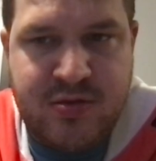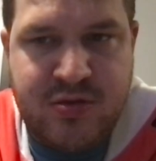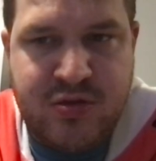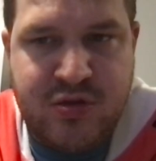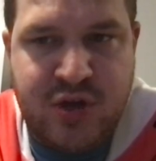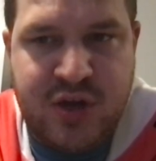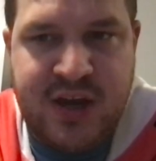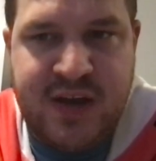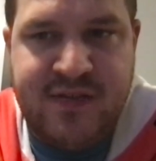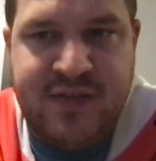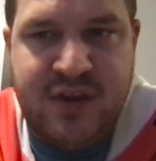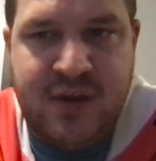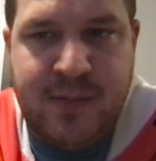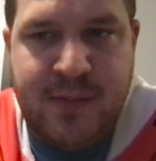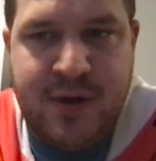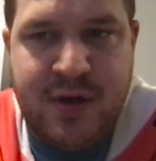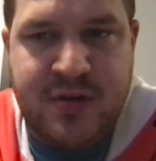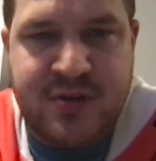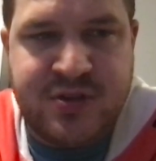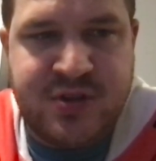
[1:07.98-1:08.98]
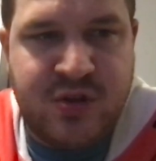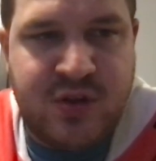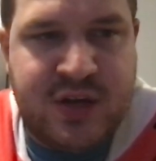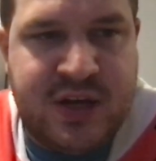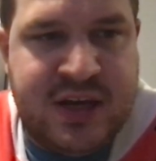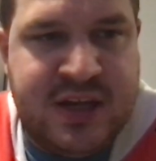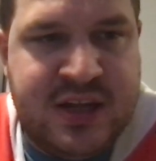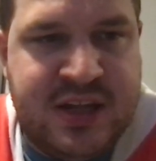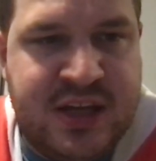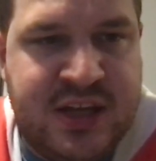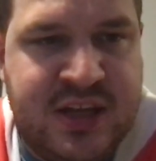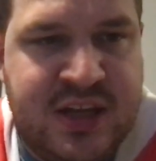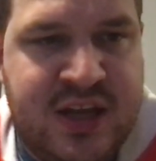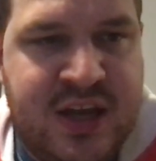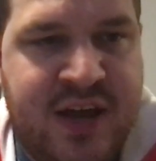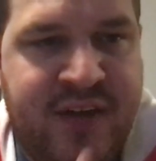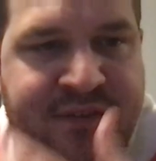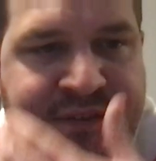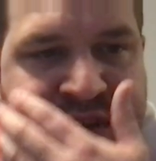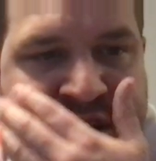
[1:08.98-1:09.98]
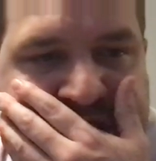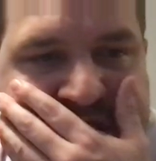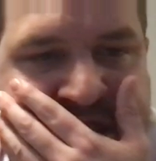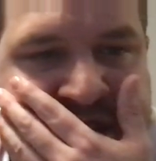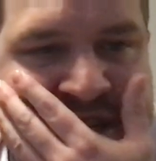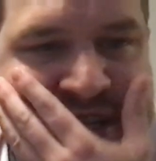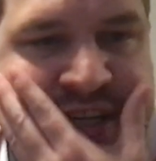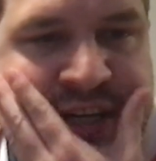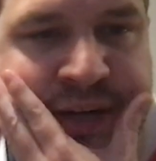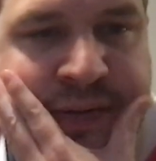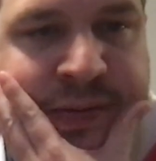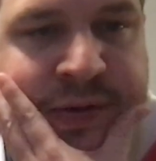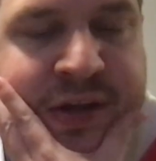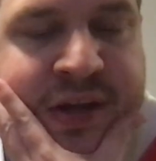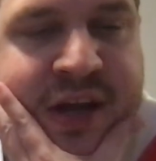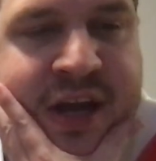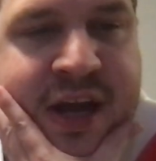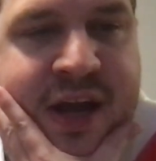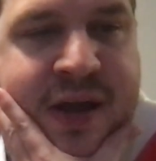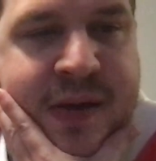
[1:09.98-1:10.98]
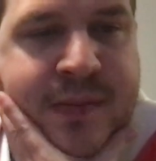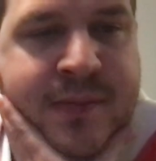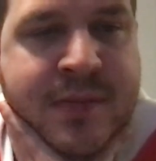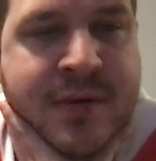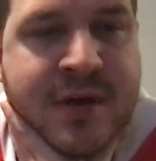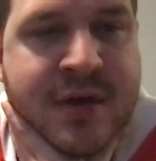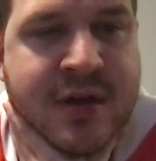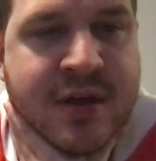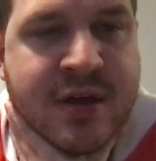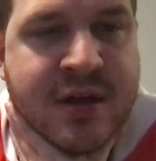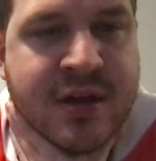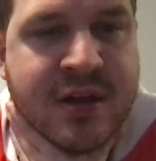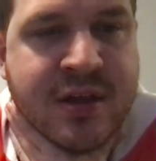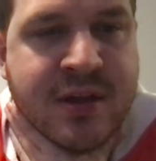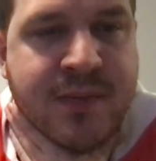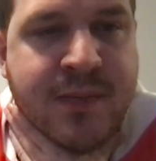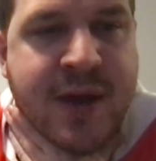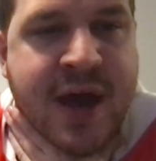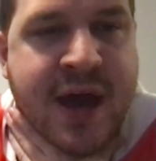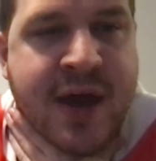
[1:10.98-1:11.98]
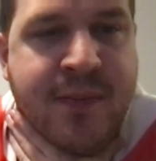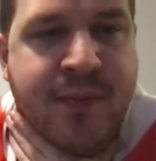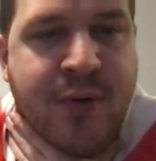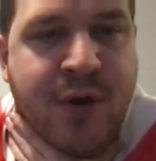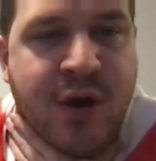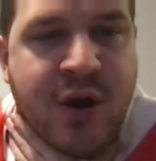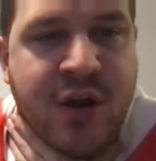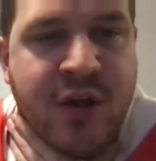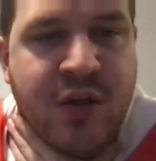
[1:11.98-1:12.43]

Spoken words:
To give the Bills a lead, then the officiating became the bad part.